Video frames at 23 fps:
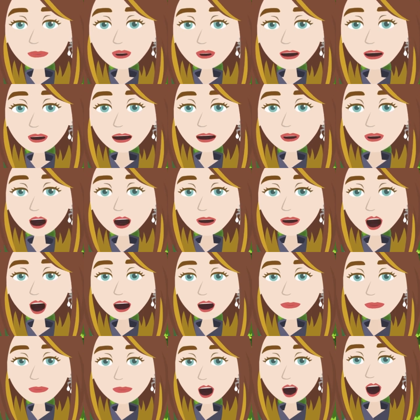But you do have
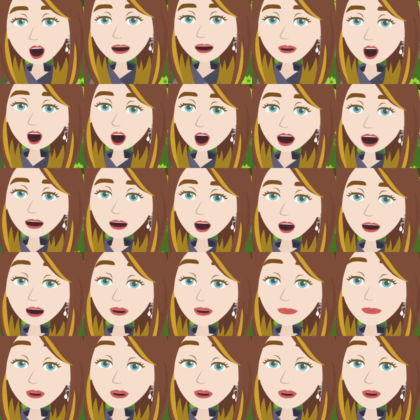a choice about whether you